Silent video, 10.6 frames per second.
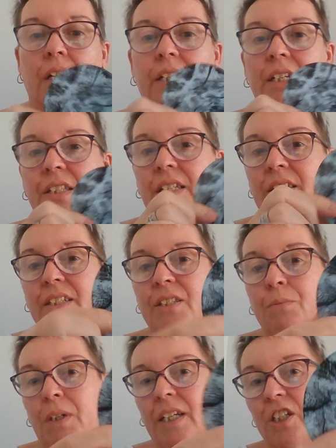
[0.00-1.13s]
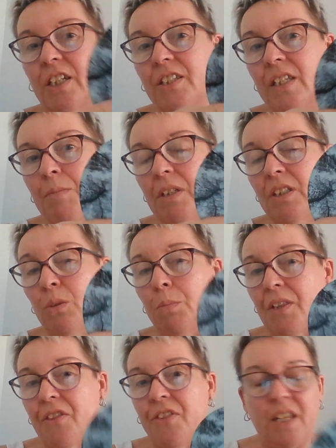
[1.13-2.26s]
this one actually seems a little
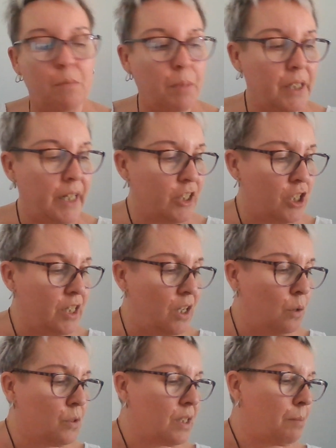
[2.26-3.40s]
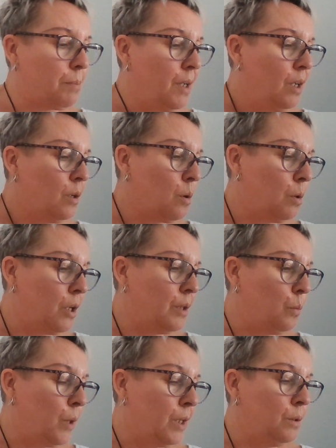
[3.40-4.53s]
bit thin, but it actually holds up
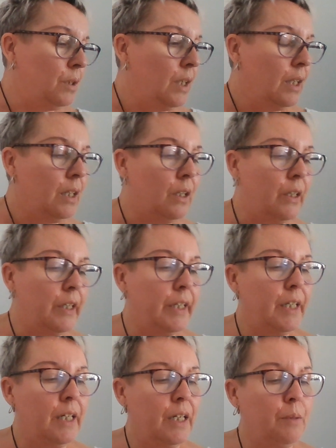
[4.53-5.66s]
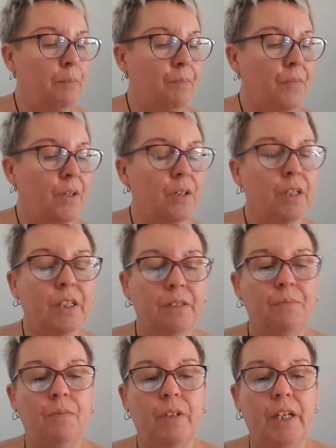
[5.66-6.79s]
quite well. I
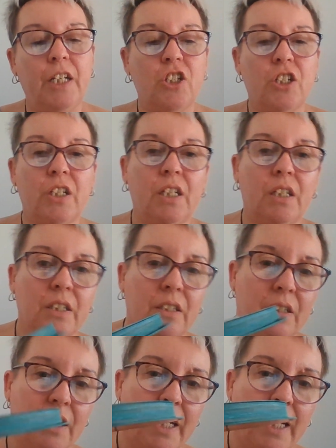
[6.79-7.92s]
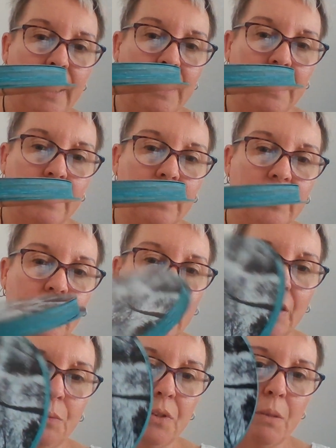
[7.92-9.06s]
etched it in the colour to
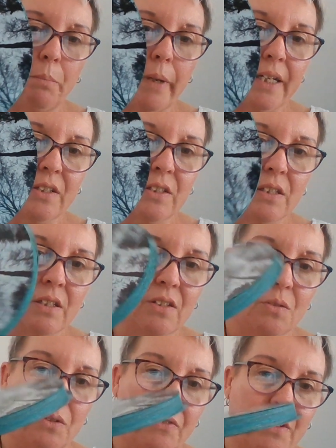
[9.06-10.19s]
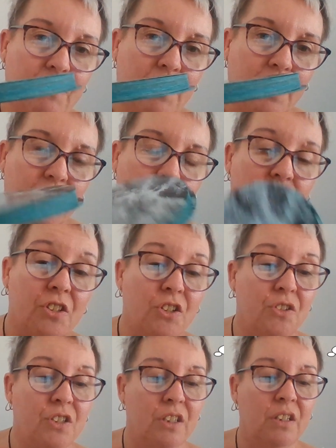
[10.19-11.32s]
go with the backs. It's sort of, I just
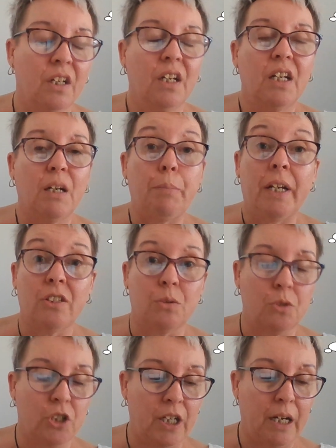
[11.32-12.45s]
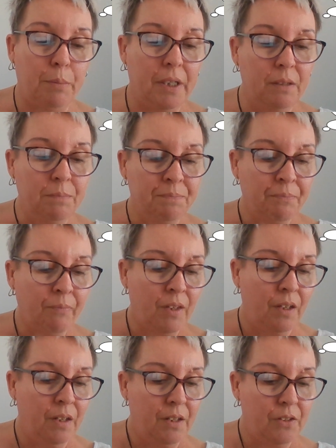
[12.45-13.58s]
used a pastel Sharpie.
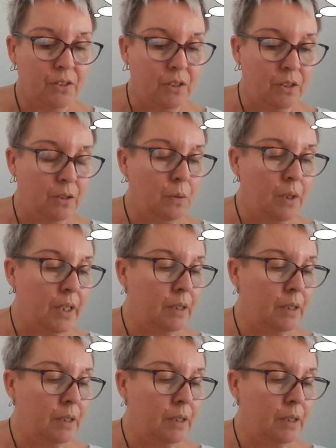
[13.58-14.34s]
So